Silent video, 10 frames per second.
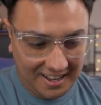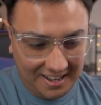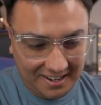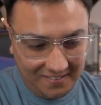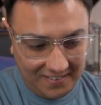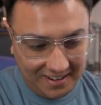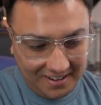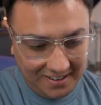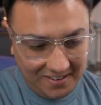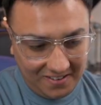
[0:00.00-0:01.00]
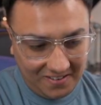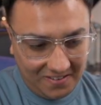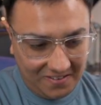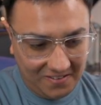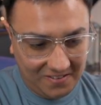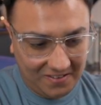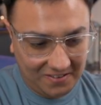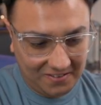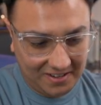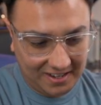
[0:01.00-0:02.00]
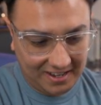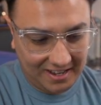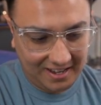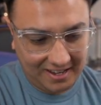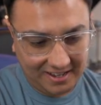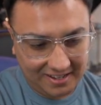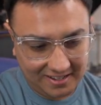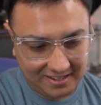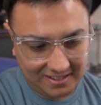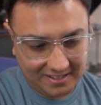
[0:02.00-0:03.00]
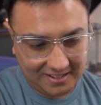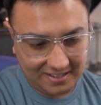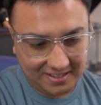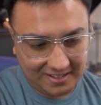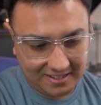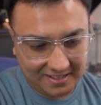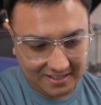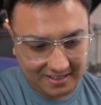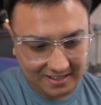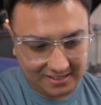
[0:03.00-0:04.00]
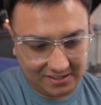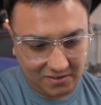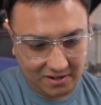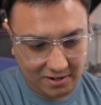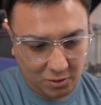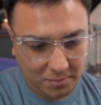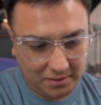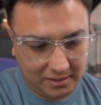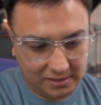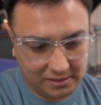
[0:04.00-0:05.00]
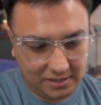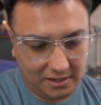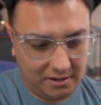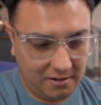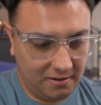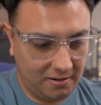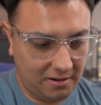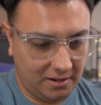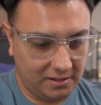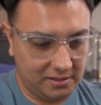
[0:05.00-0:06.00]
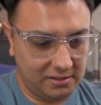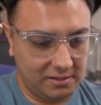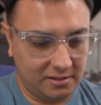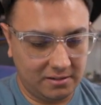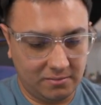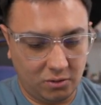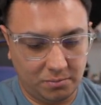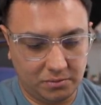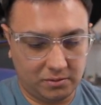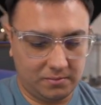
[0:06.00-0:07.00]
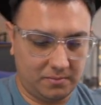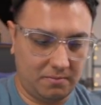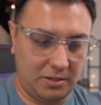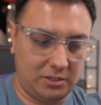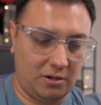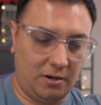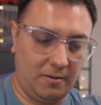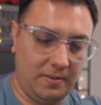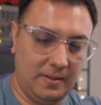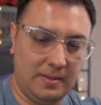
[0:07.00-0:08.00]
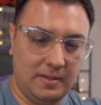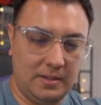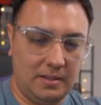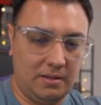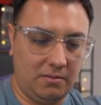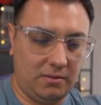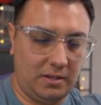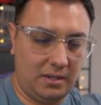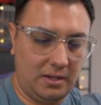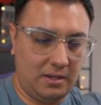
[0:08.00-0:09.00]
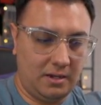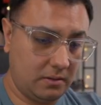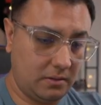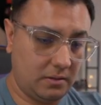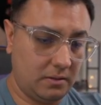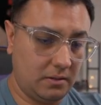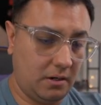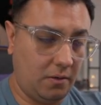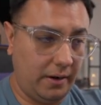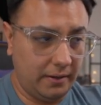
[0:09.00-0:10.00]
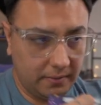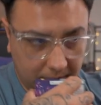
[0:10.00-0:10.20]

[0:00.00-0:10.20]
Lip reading: Here we go. Okay. Let's go ahead and open this here. Awesome. Oops, missed the card. Okay. All right.